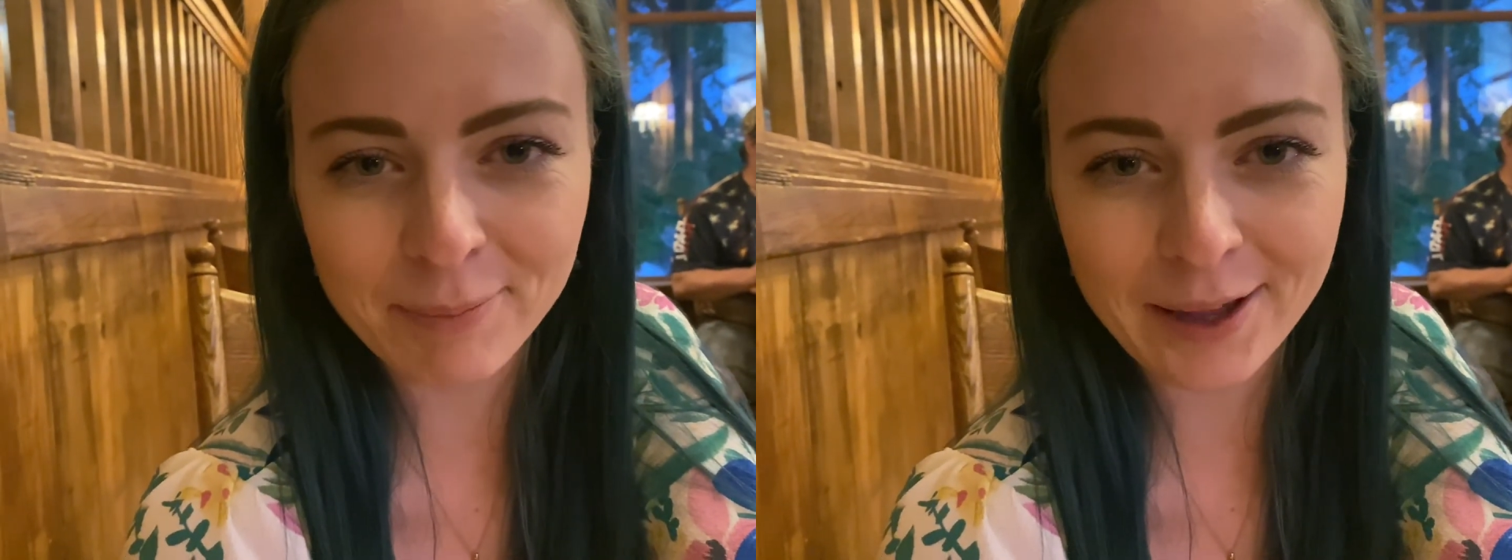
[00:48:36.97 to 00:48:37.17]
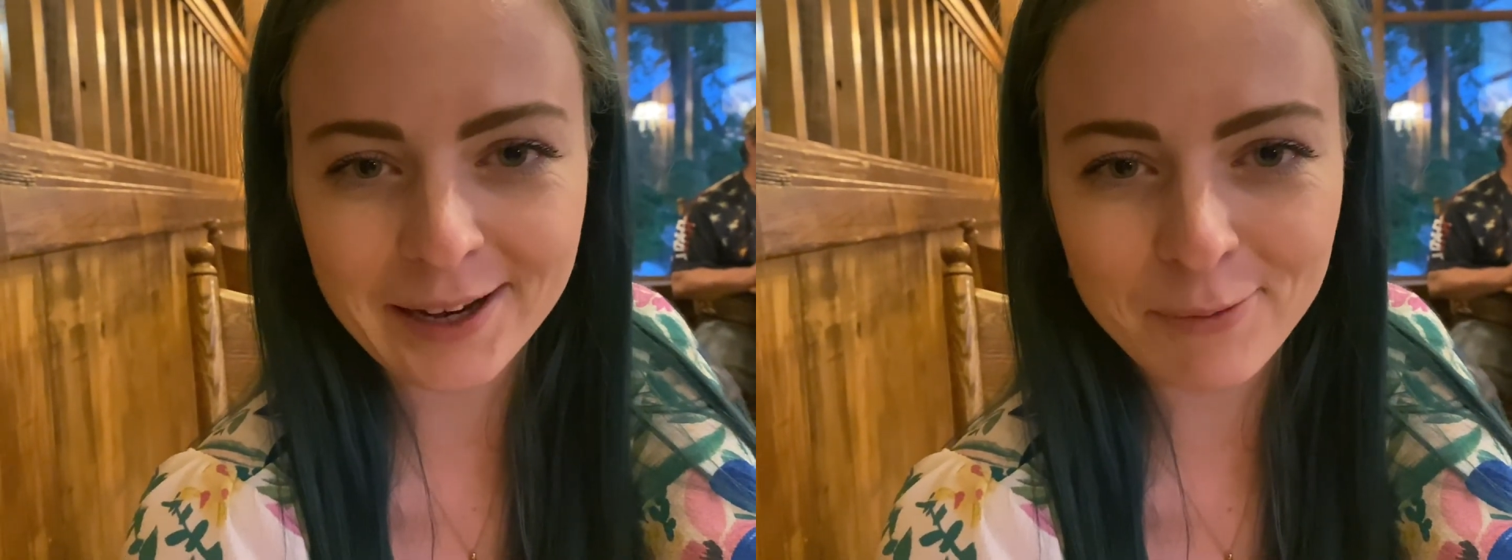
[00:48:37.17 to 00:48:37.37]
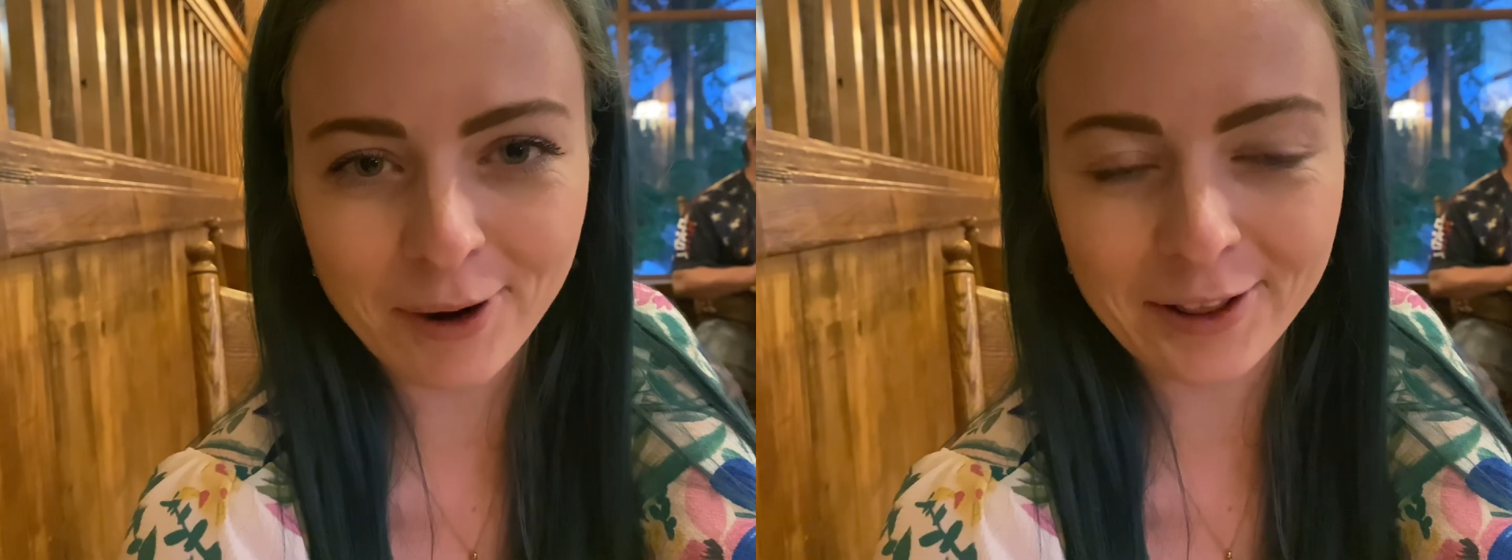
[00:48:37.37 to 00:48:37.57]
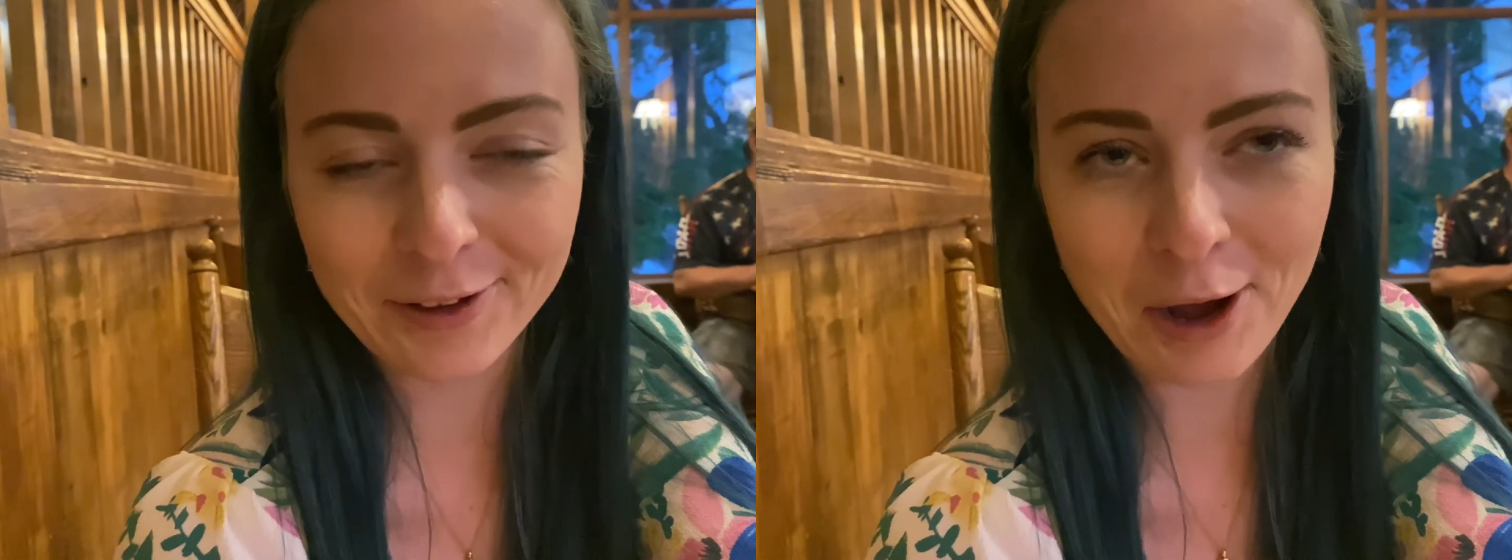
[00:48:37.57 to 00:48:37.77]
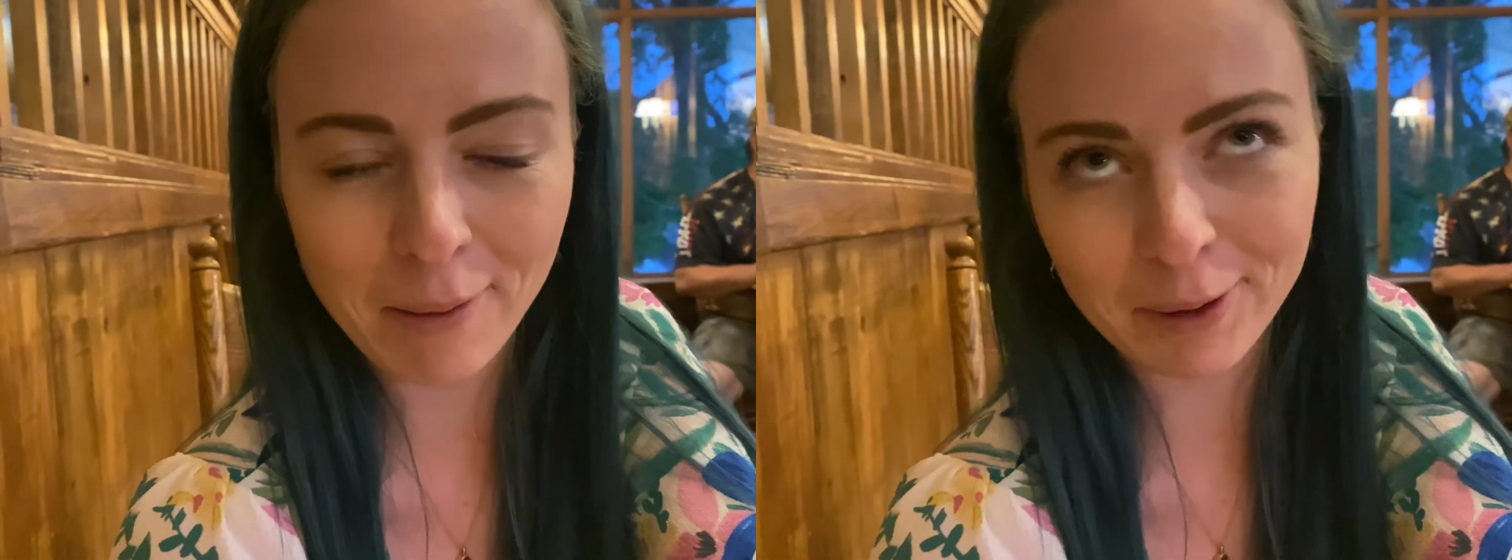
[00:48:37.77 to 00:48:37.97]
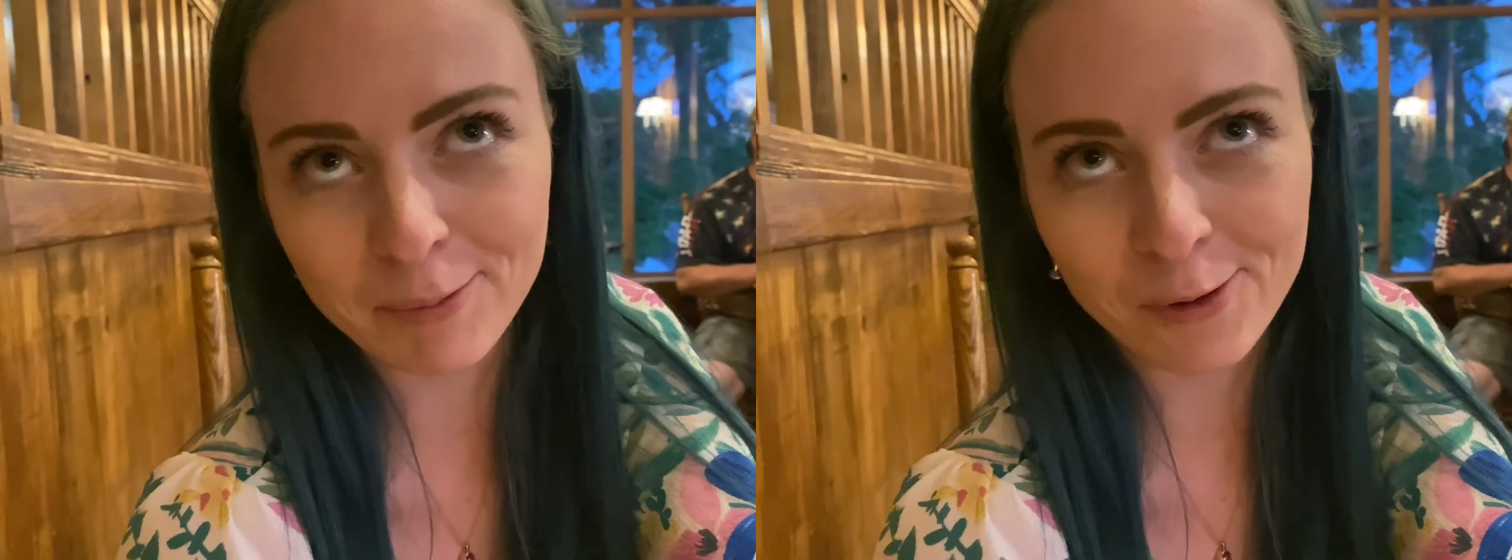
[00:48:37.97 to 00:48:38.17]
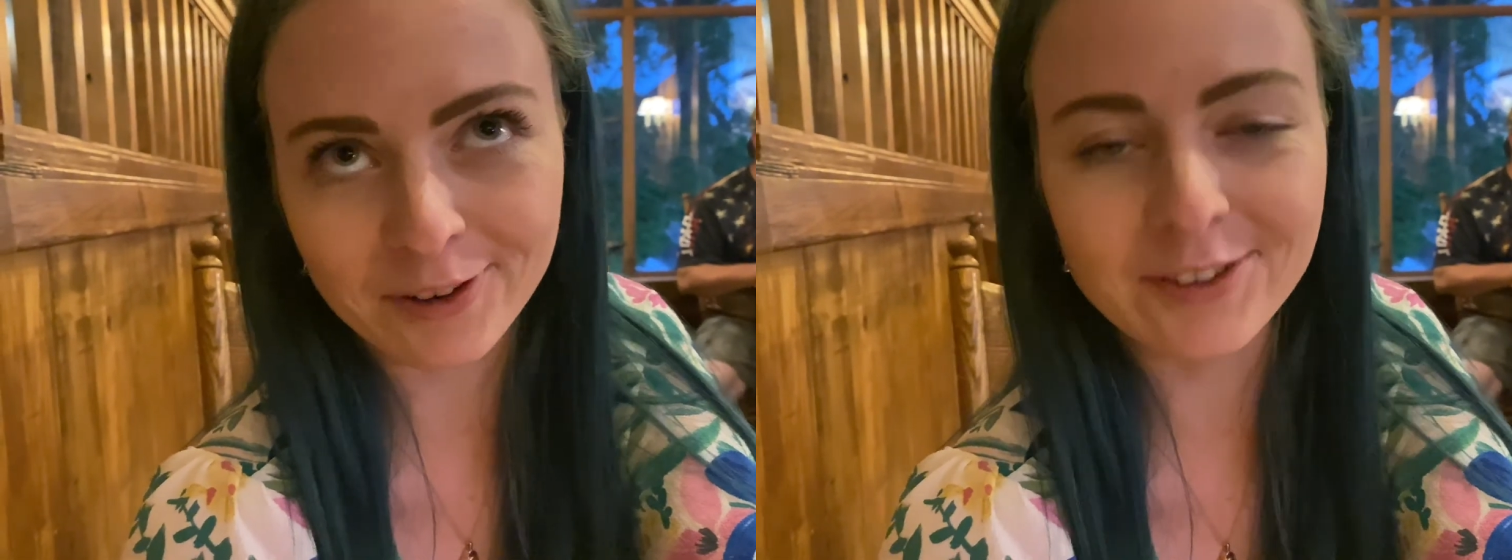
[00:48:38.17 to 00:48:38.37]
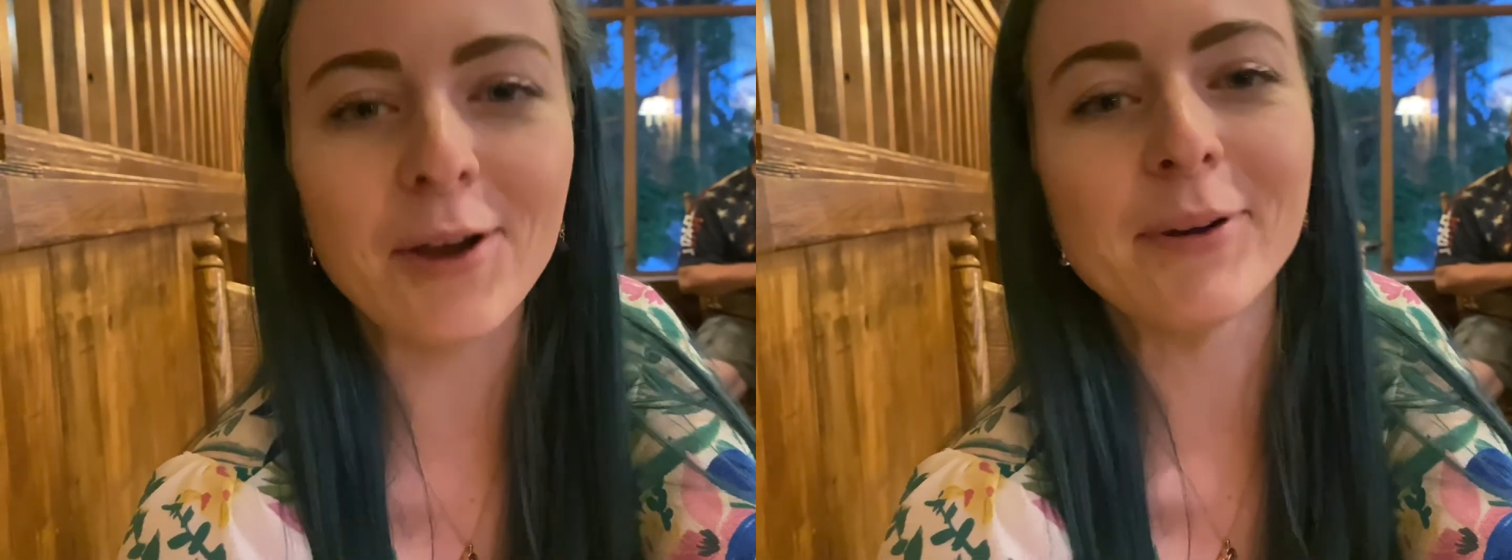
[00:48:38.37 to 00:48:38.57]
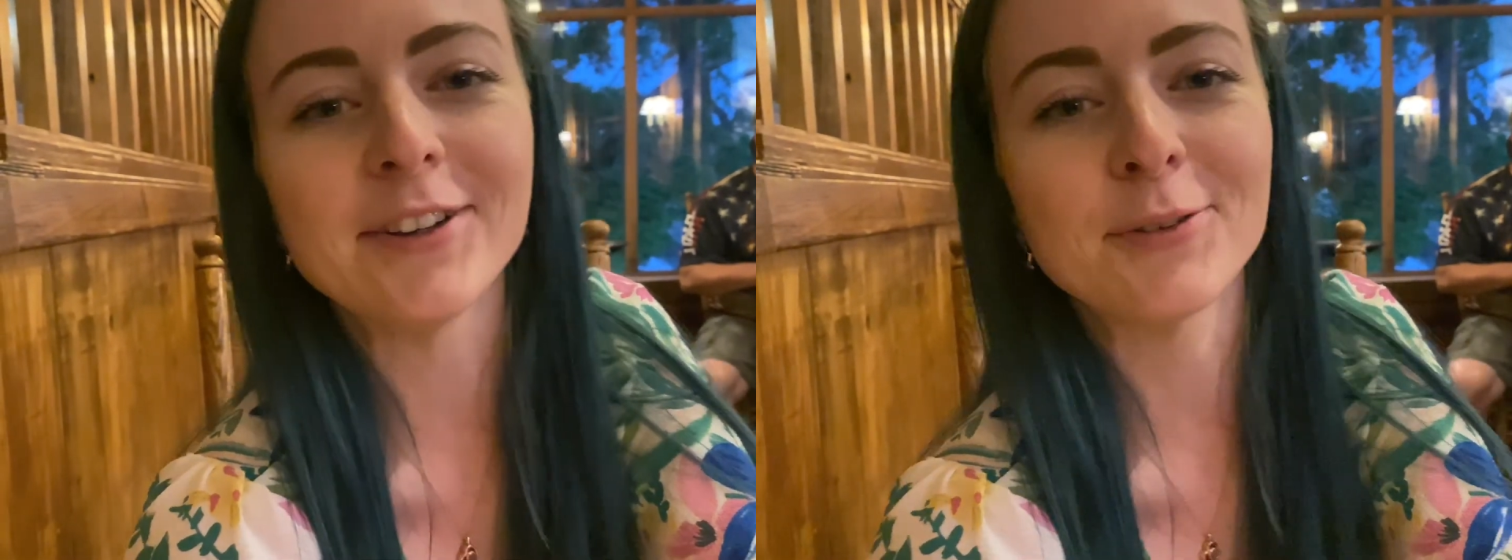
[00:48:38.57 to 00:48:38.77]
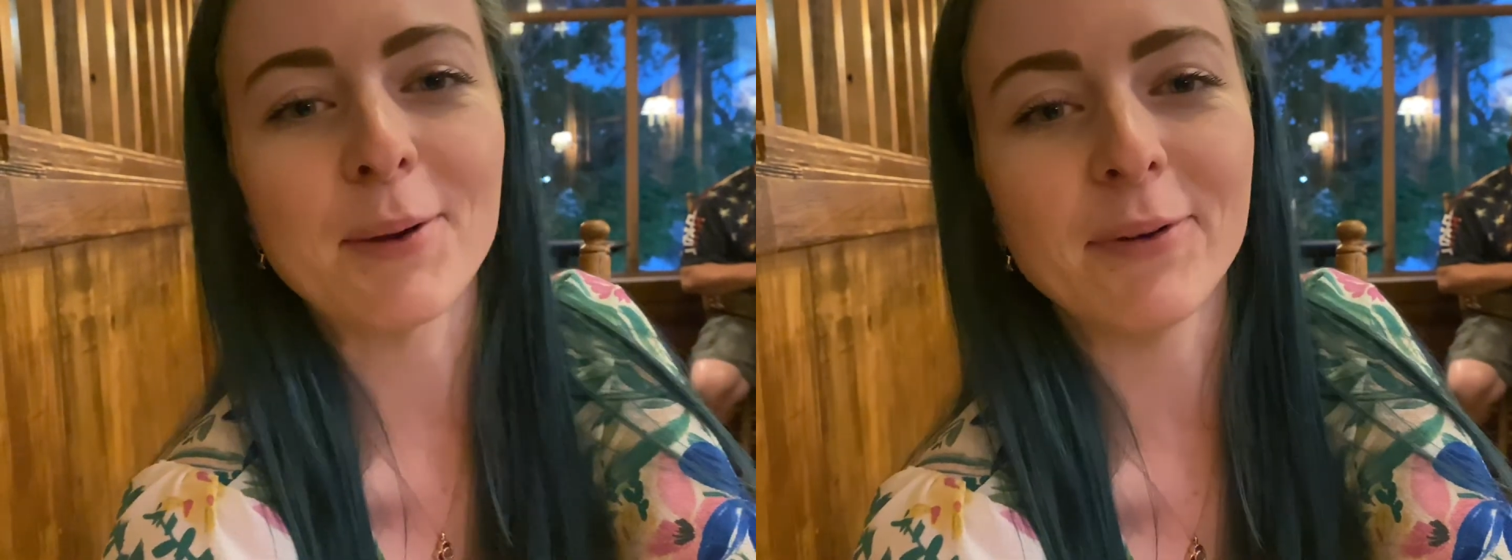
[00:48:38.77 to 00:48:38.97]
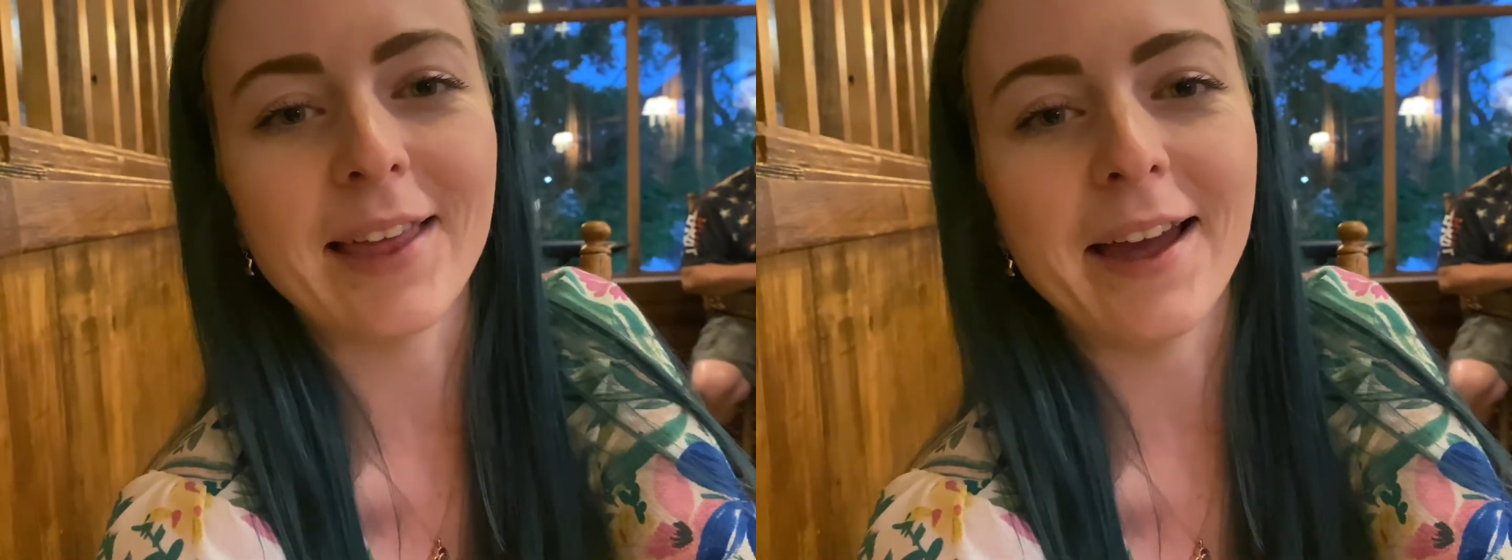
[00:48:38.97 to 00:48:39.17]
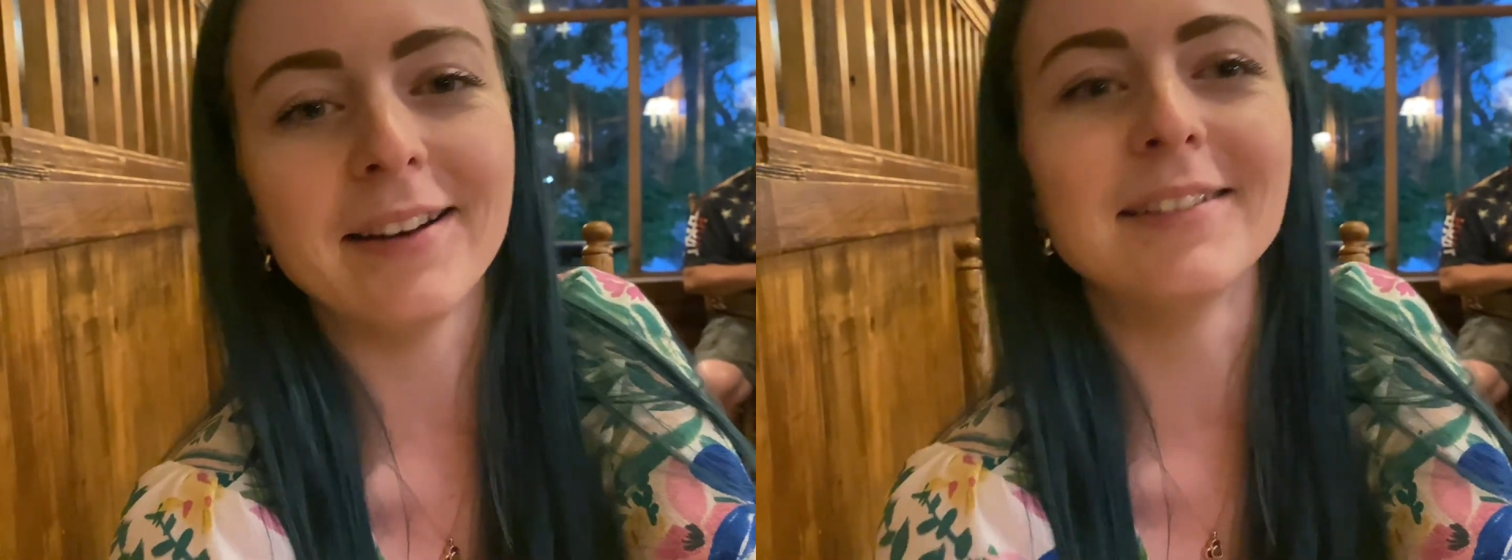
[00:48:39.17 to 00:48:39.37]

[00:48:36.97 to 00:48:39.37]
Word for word: but he wanted the cobbler more, so we just went with that.